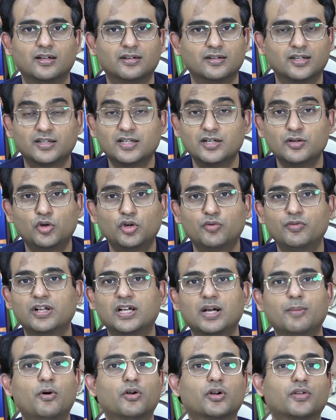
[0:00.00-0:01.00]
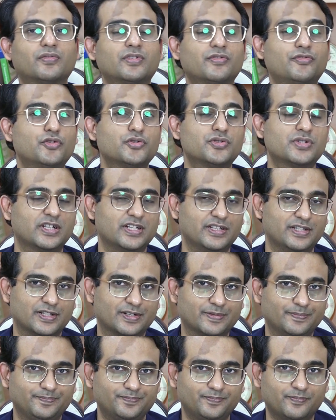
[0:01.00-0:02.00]
Nothing good will come out of the future
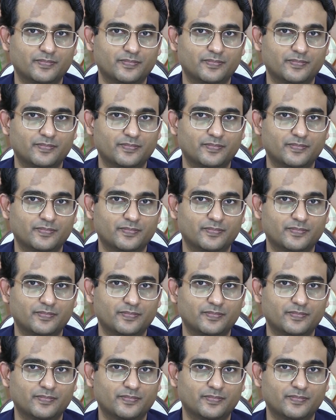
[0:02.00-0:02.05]
either.